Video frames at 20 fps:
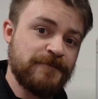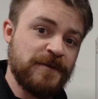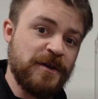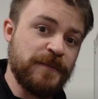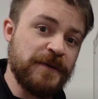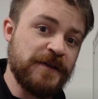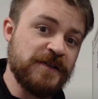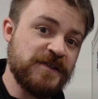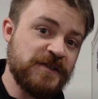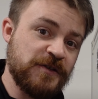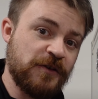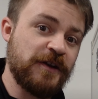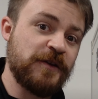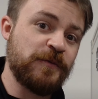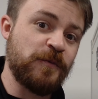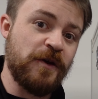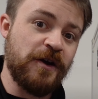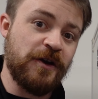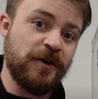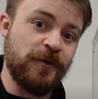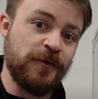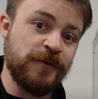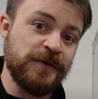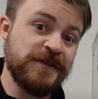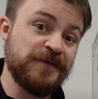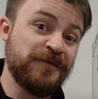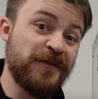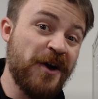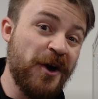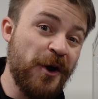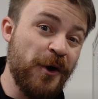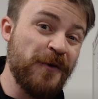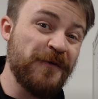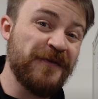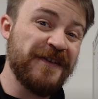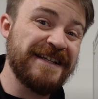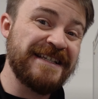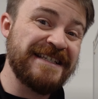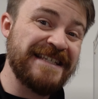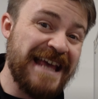could be a solid workhorse for
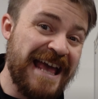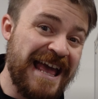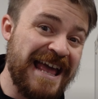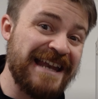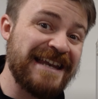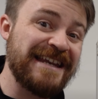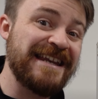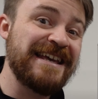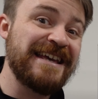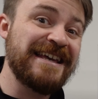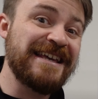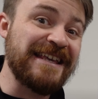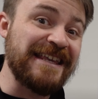over 10